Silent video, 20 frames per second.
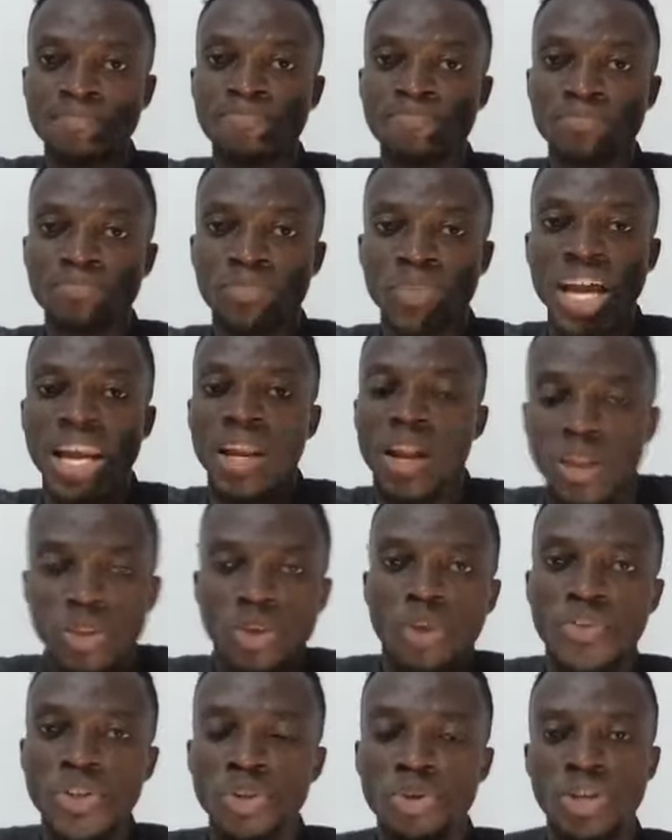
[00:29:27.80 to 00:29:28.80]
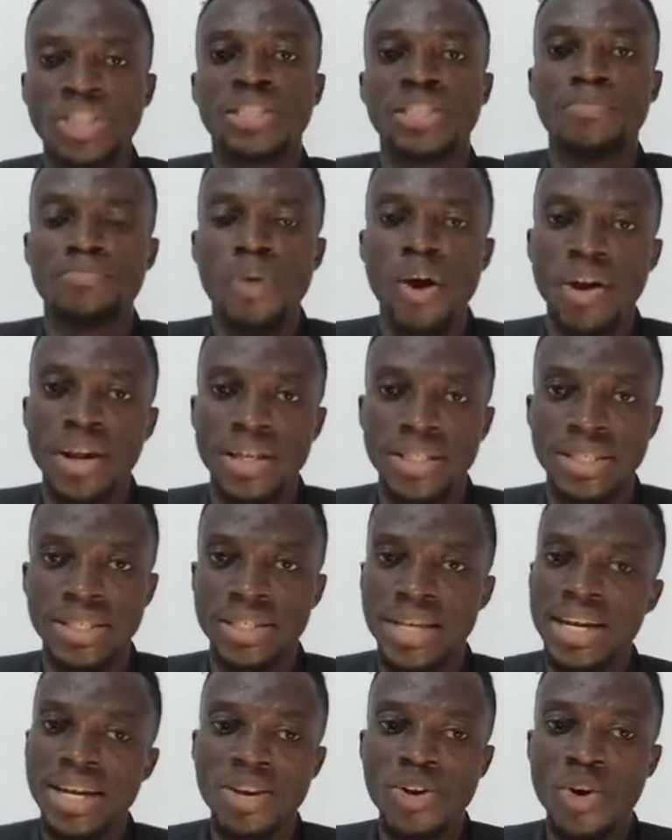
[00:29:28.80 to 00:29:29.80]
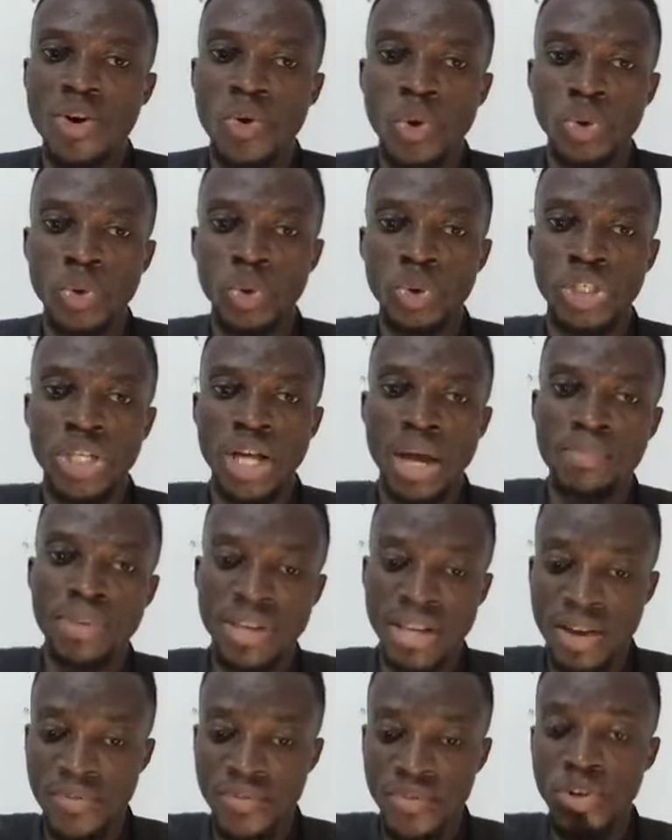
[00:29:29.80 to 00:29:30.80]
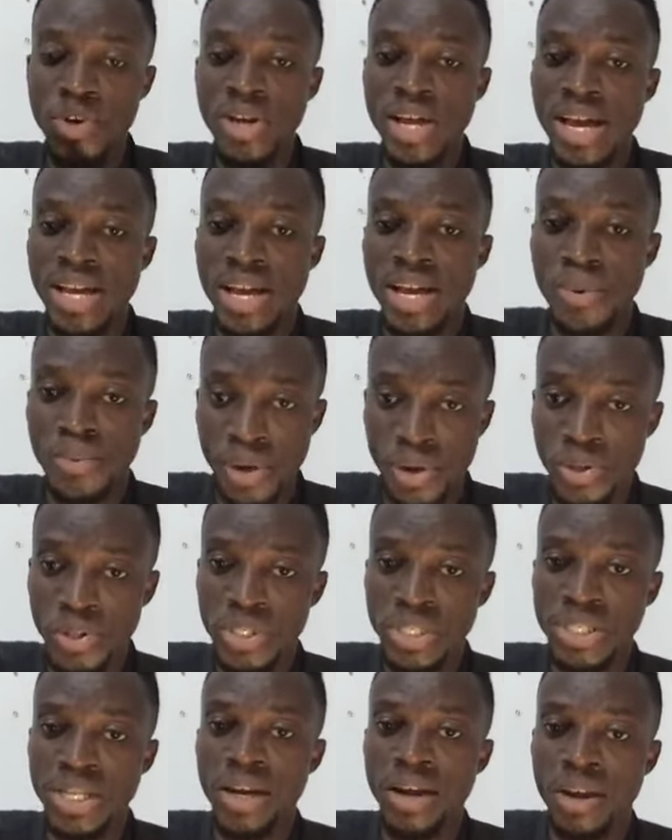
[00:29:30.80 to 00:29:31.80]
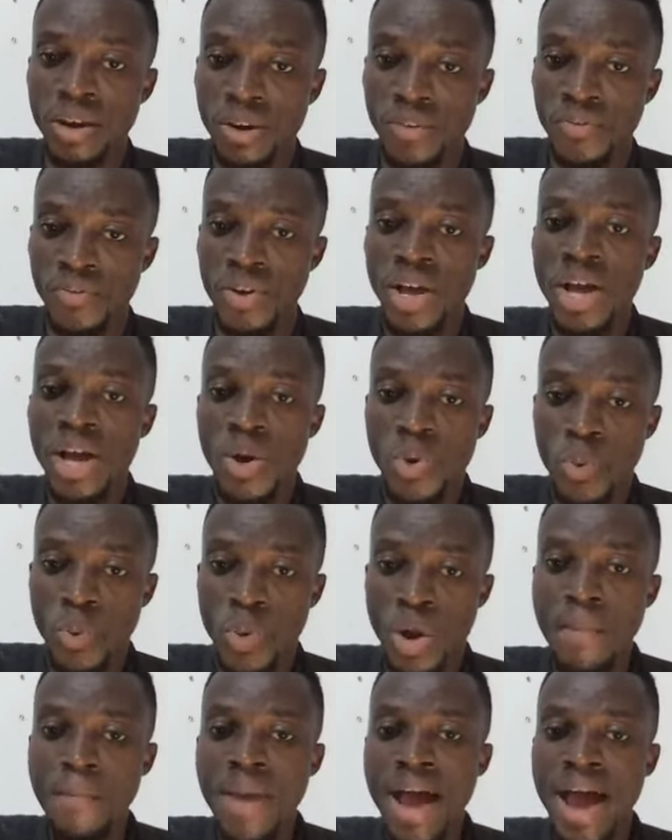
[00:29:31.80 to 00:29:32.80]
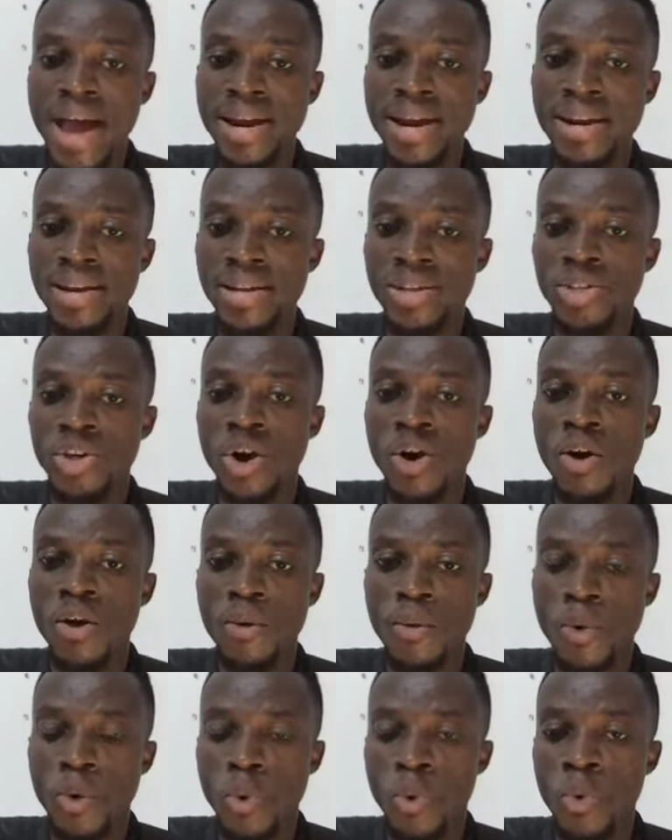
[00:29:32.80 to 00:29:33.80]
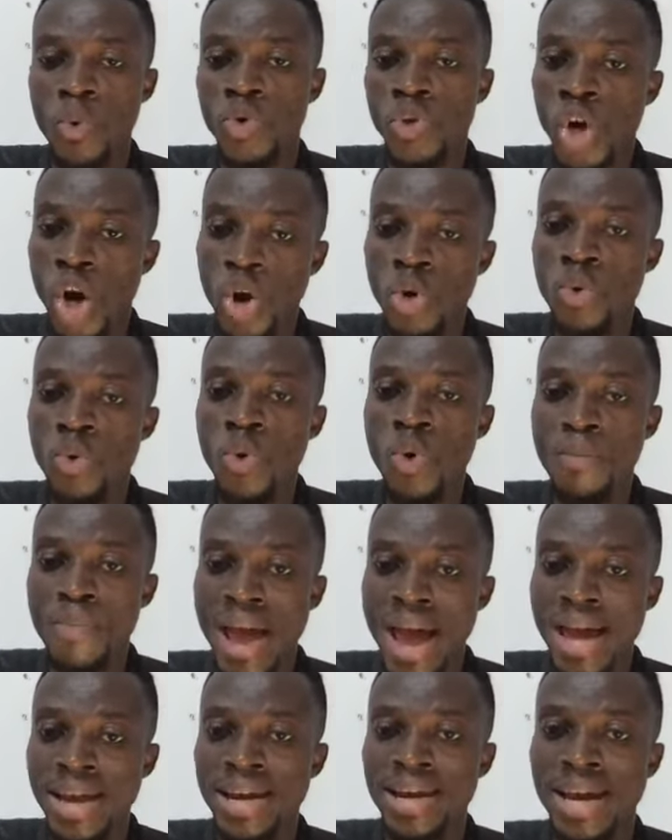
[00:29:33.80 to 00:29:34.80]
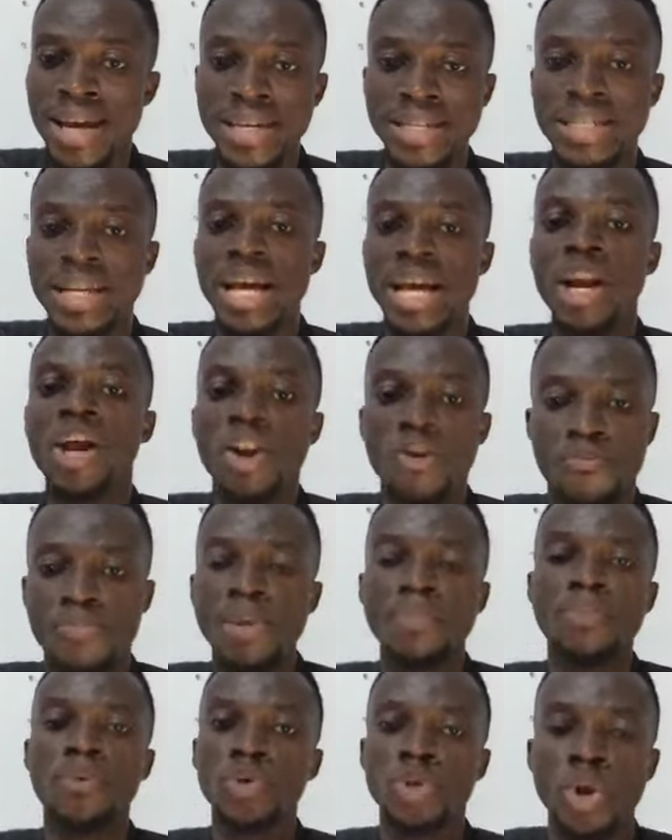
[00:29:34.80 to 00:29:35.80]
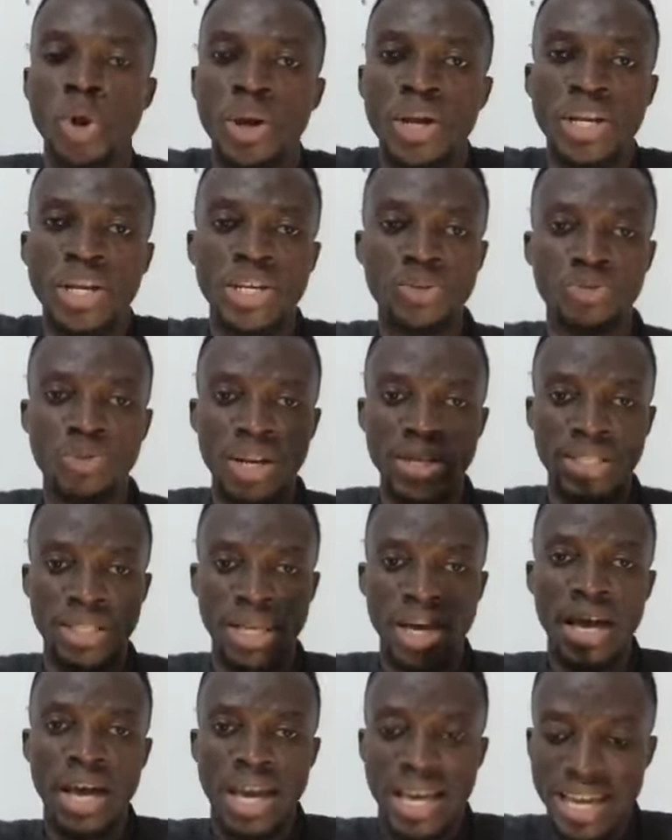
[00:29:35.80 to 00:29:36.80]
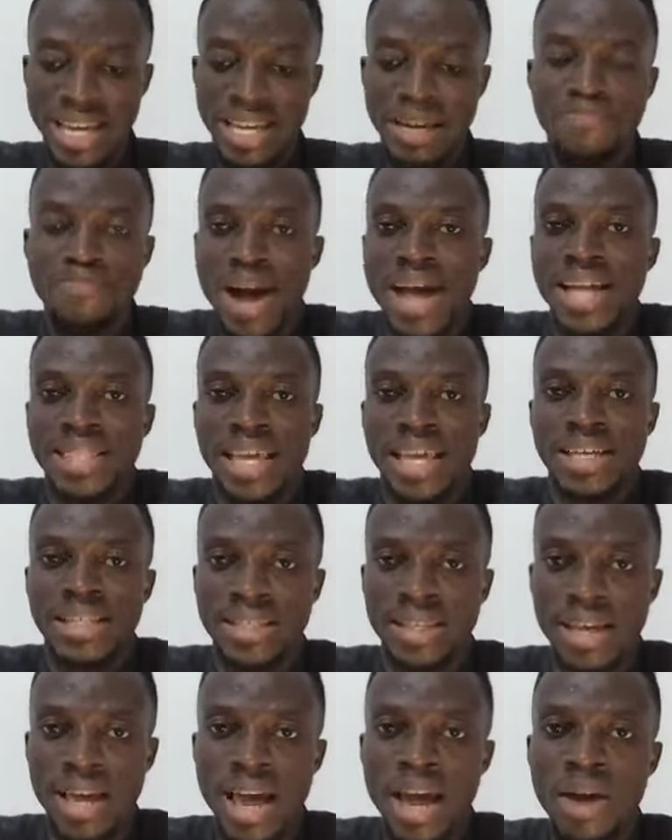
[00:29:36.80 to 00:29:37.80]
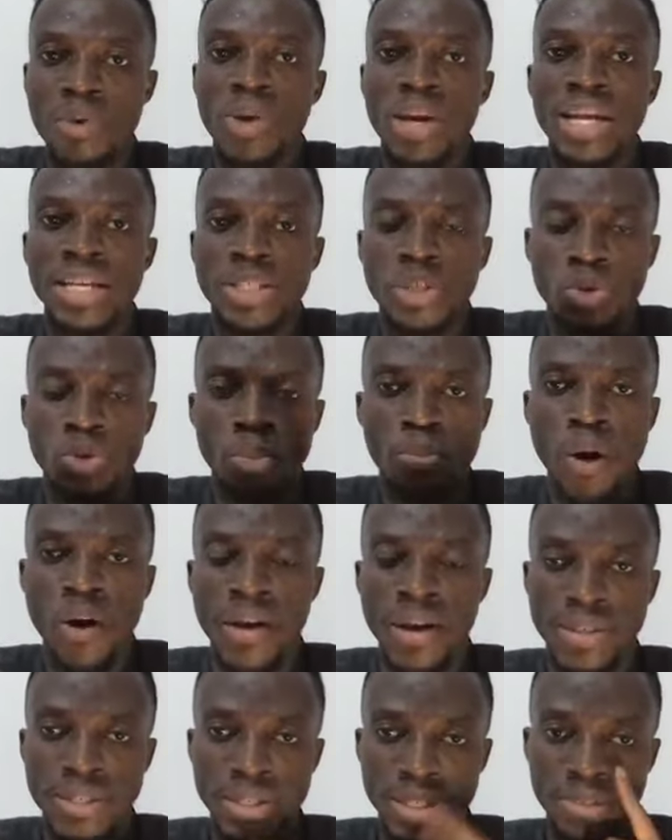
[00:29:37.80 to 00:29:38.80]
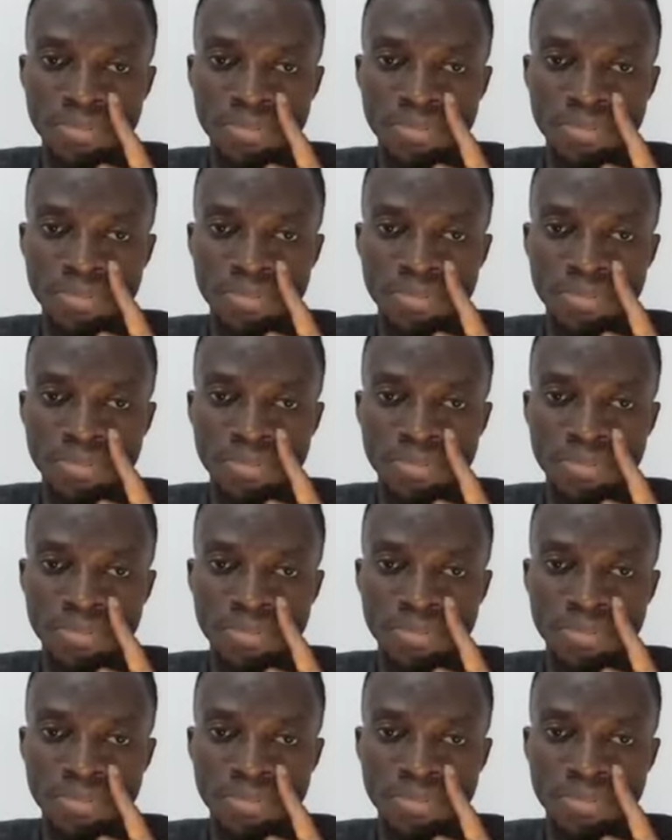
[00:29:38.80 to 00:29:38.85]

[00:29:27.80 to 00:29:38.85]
a lot of interest in politics. And then also social media video, you see a lot of women, young women, and a lot of people showing interest in matters related to politics.